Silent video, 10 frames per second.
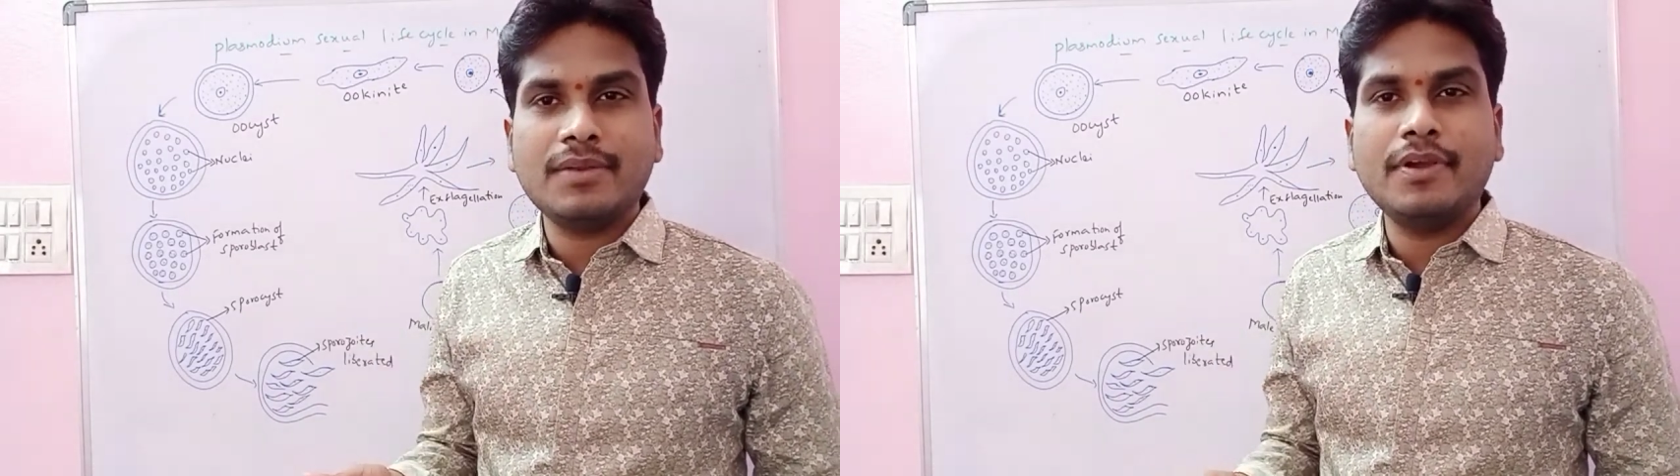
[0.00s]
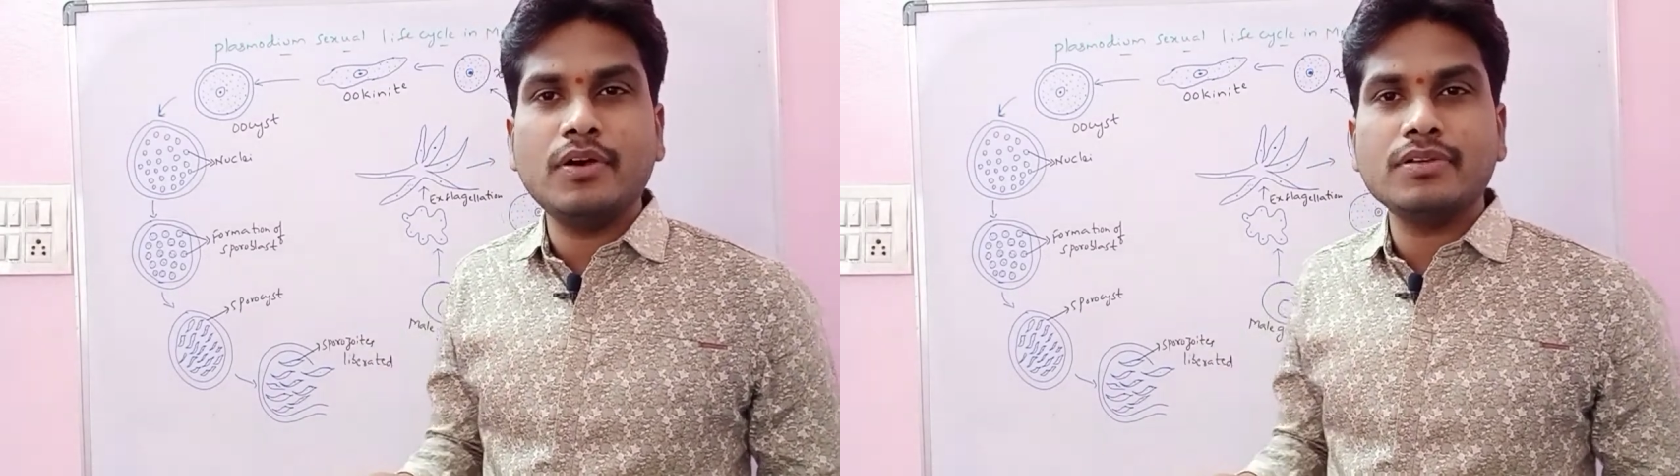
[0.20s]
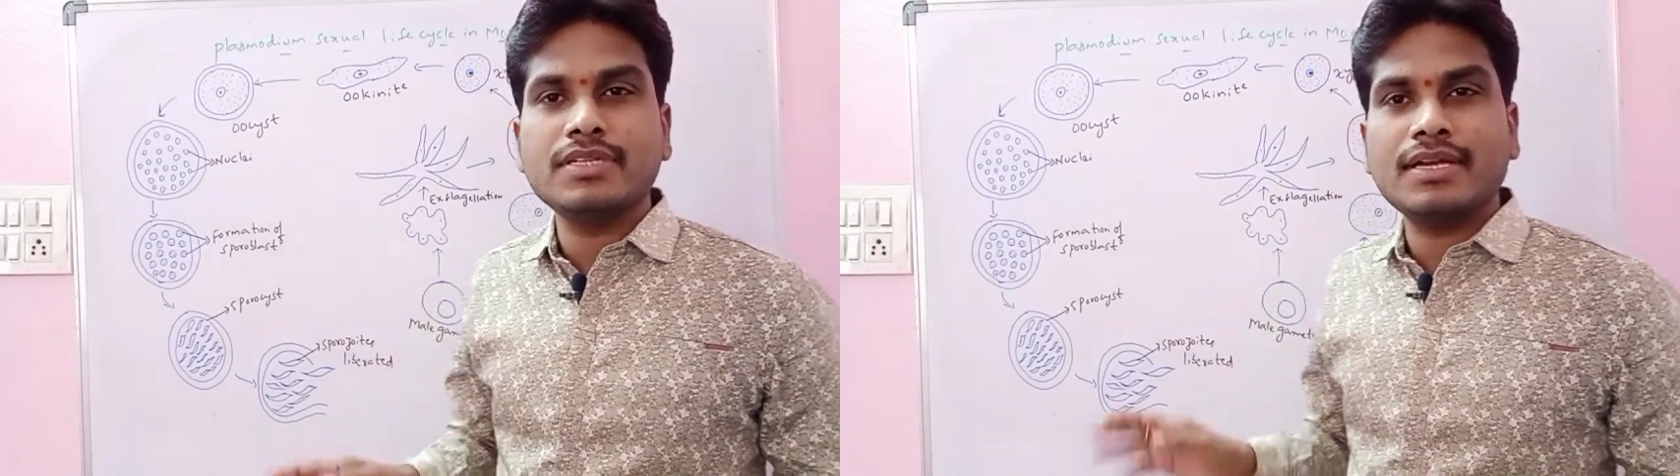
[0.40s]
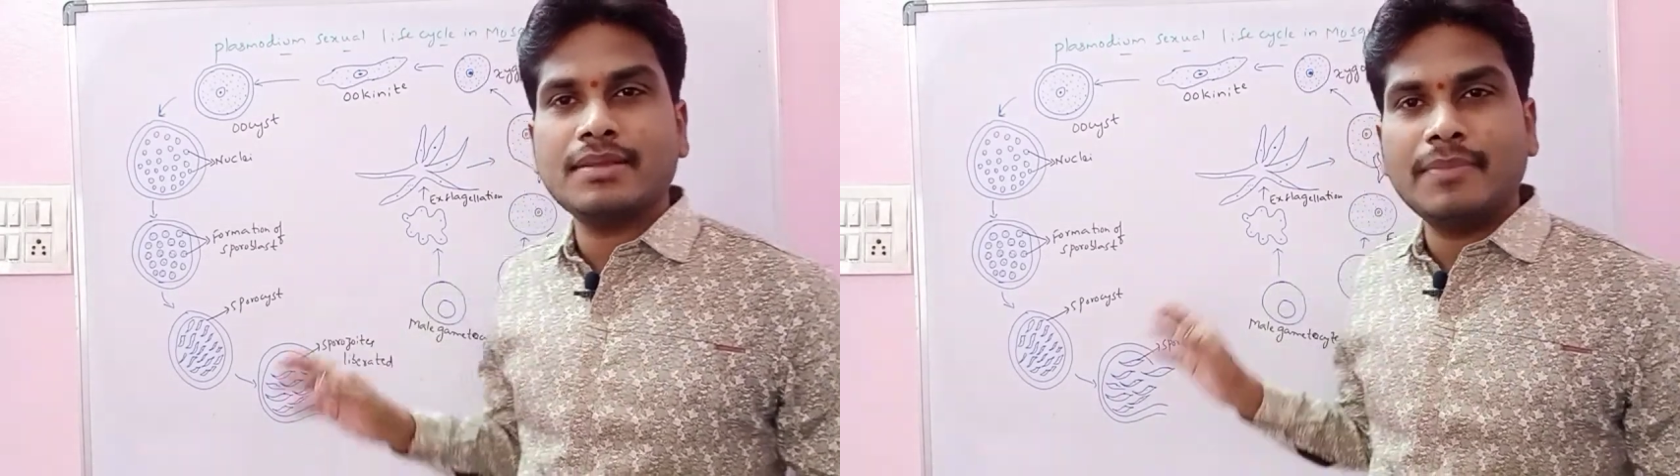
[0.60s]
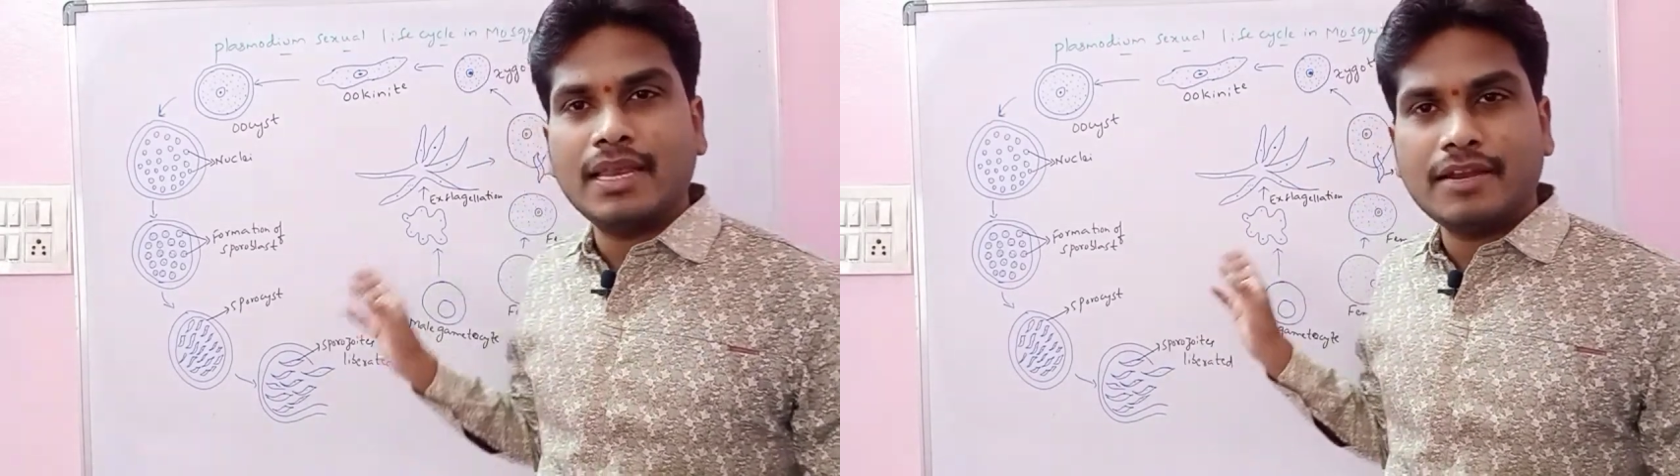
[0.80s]
Because here the
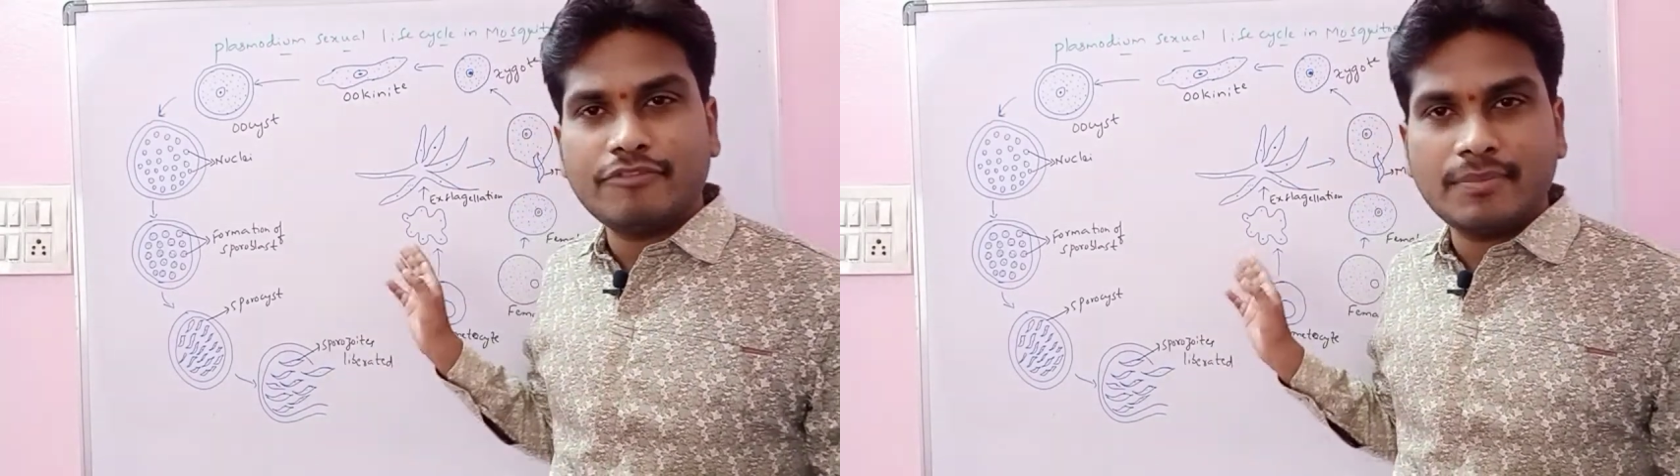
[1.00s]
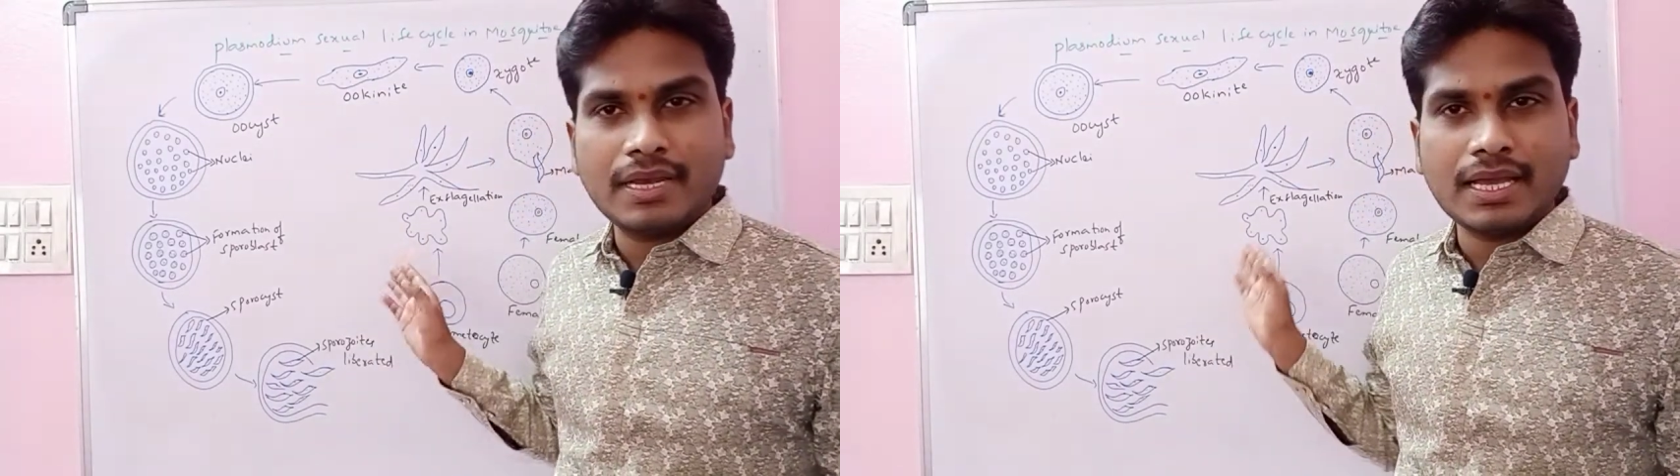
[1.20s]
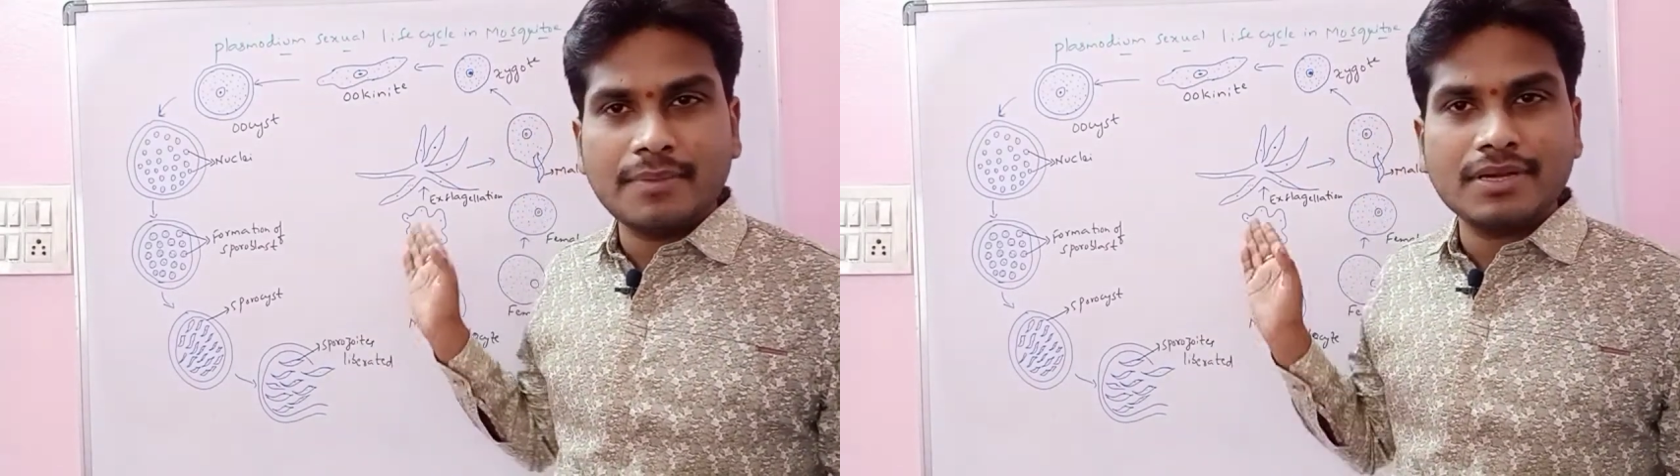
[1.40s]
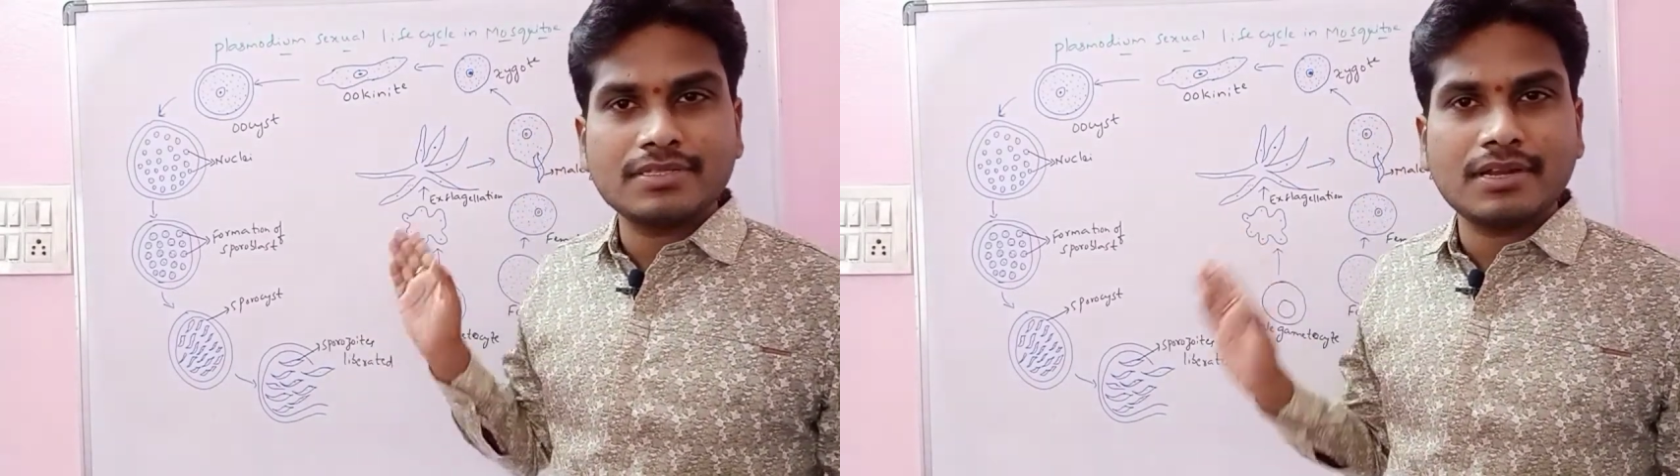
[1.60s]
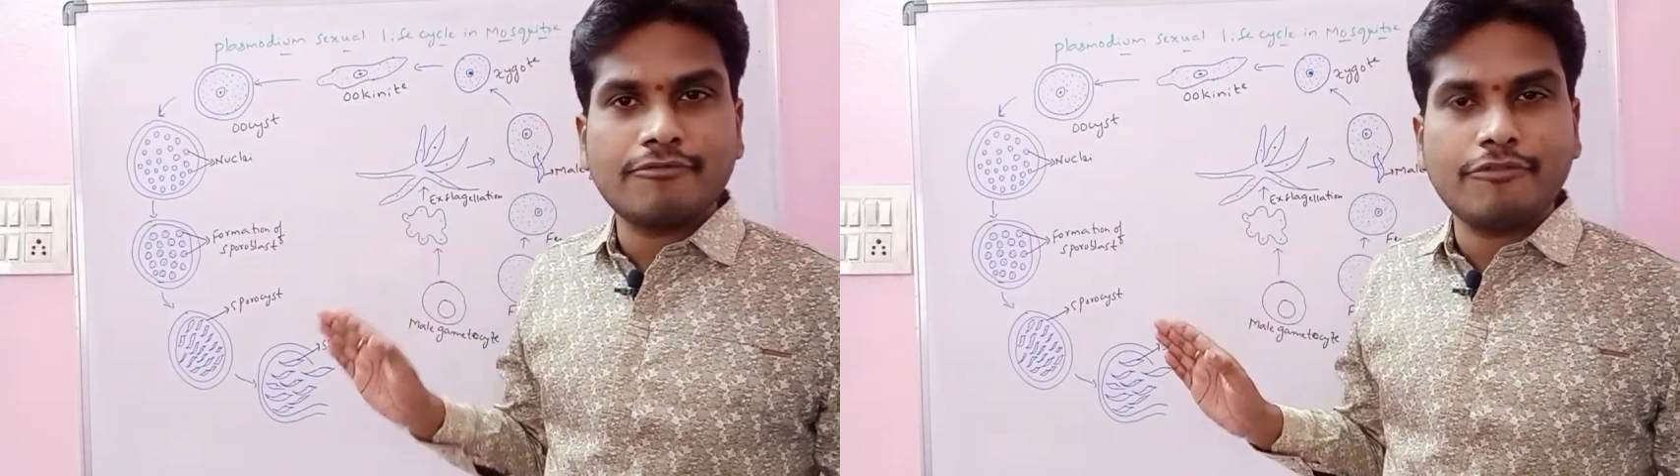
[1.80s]
male and female gametes
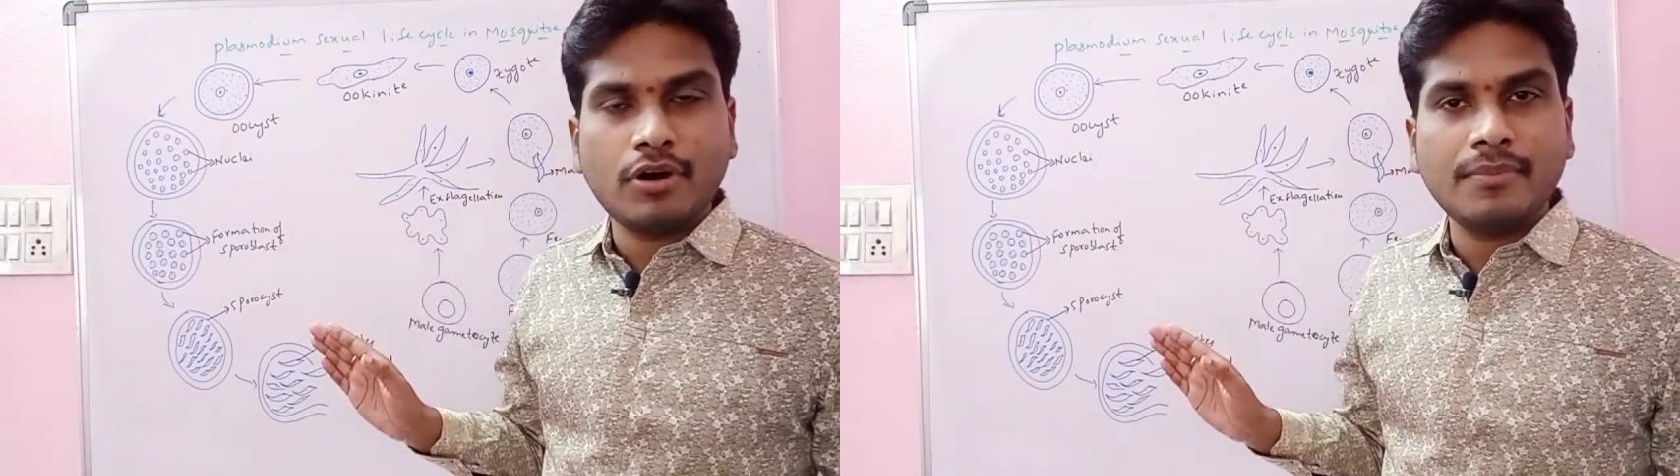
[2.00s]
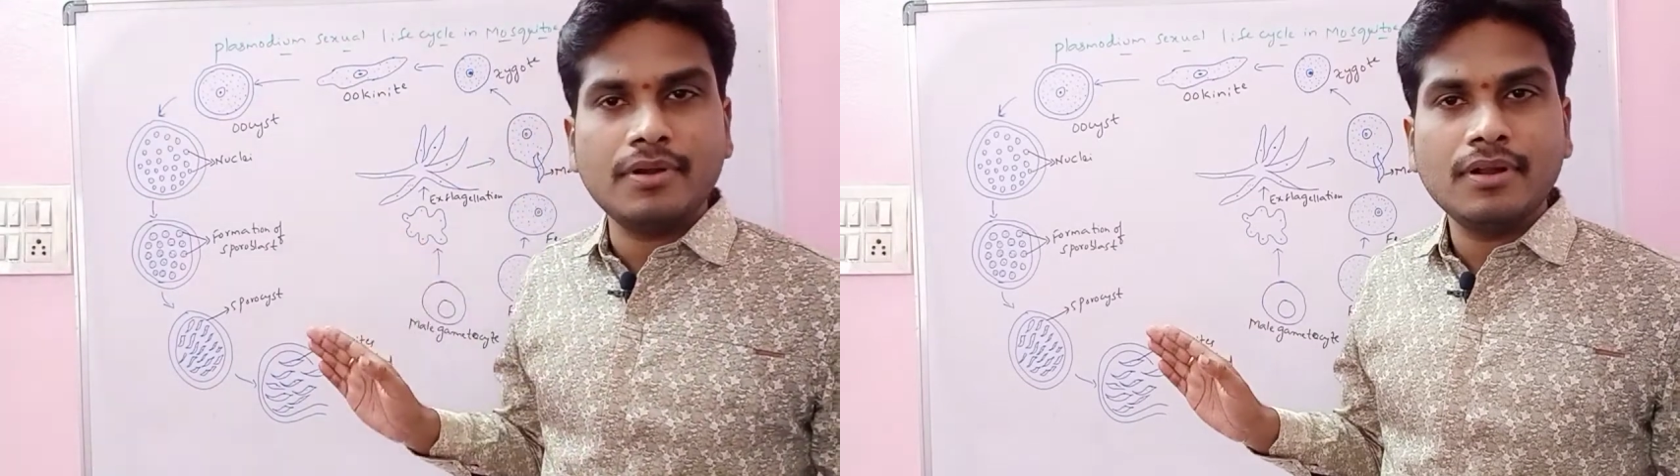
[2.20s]
are formed